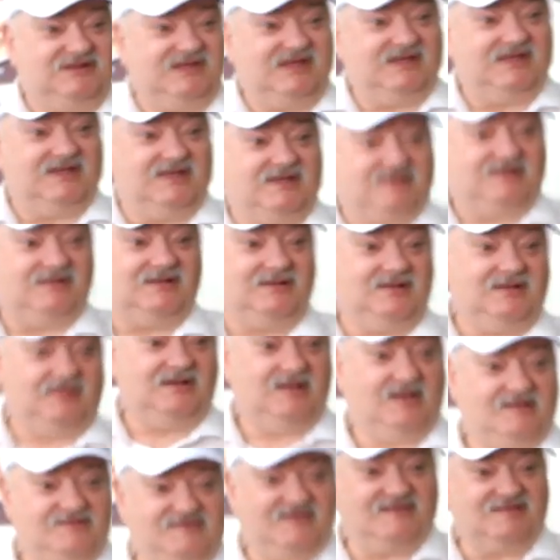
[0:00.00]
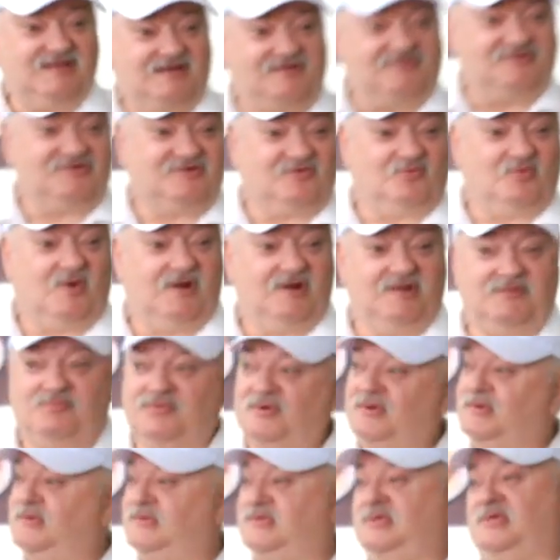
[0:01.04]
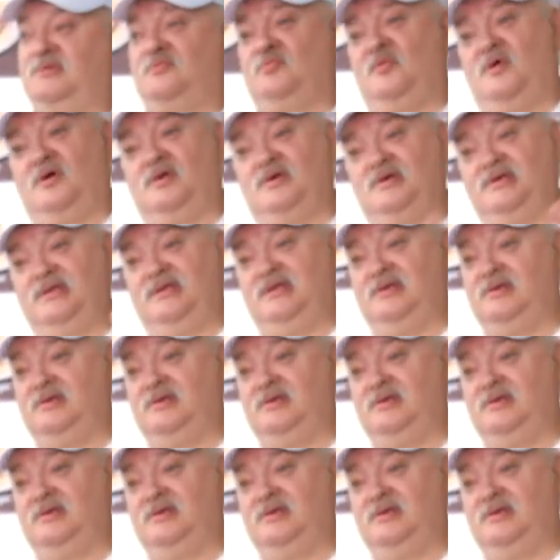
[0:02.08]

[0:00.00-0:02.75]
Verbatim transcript: day. I said, how's your Wally burger? He said, Wally,